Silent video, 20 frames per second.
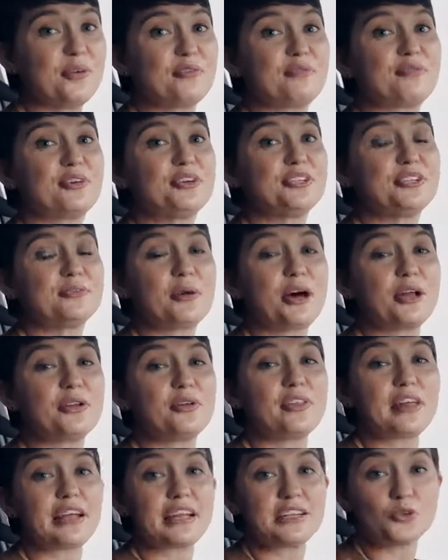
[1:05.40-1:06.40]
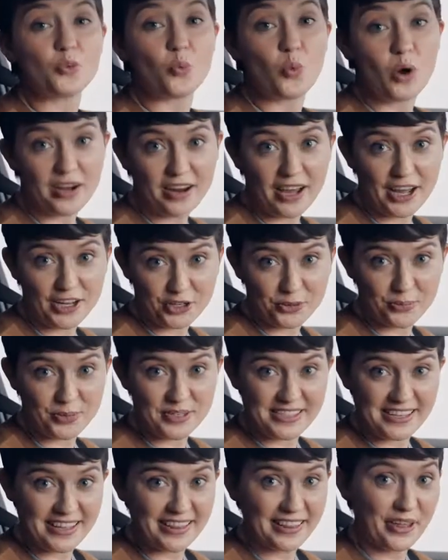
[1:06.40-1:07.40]
our first model that is
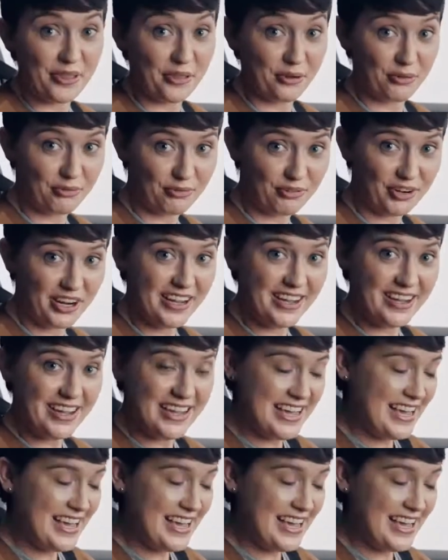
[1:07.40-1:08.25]
100% leather free,